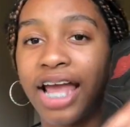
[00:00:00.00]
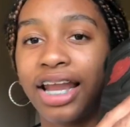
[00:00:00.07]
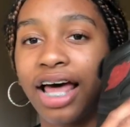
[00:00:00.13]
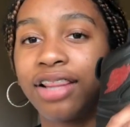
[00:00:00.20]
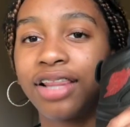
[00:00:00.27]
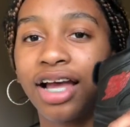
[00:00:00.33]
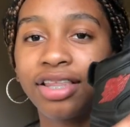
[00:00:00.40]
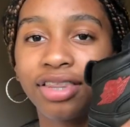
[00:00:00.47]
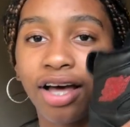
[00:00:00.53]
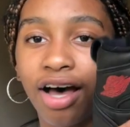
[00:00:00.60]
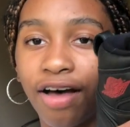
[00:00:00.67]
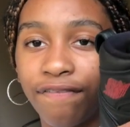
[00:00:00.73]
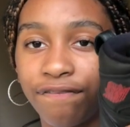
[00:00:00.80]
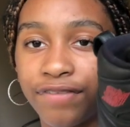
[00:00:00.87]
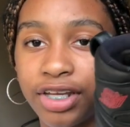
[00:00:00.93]
and I like
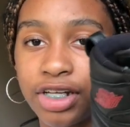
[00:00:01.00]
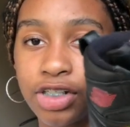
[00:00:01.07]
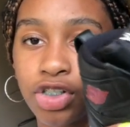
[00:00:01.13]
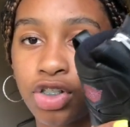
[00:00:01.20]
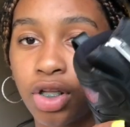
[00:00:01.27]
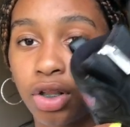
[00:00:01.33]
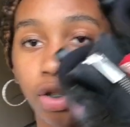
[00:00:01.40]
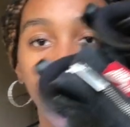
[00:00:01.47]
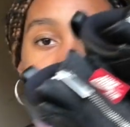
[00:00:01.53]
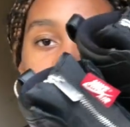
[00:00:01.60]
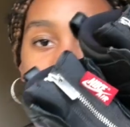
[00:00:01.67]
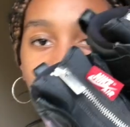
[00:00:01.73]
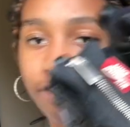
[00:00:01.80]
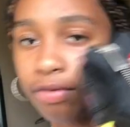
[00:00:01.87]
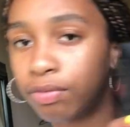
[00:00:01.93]
the unfinished
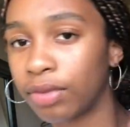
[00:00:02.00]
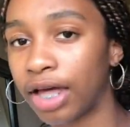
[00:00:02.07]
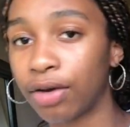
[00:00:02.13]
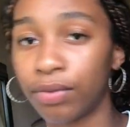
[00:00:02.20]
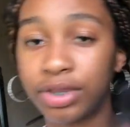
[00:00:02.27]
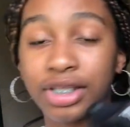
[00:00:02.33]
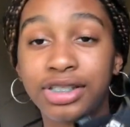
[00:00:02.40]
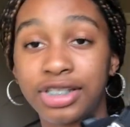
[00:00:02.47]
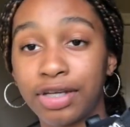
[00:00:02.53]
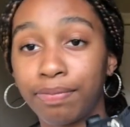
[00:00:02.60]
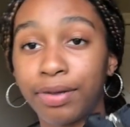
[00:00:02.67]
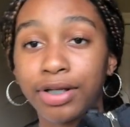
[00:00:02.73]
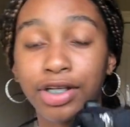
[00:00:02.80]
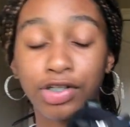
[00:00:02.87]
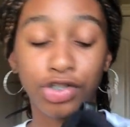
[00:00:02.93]
look of them, like with the
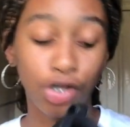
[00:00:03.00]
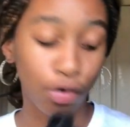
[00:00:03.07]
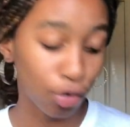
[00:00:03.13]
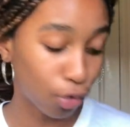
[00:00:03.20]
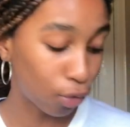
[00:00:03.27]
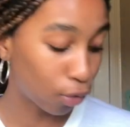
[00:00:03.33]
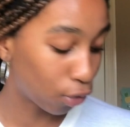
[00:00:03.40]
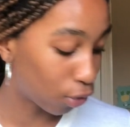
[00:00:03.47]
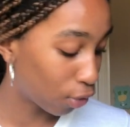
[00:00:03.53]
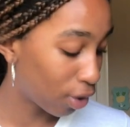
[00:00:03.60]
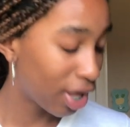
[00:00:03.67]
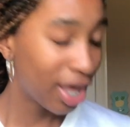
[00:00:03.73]
zipper. They're so cool.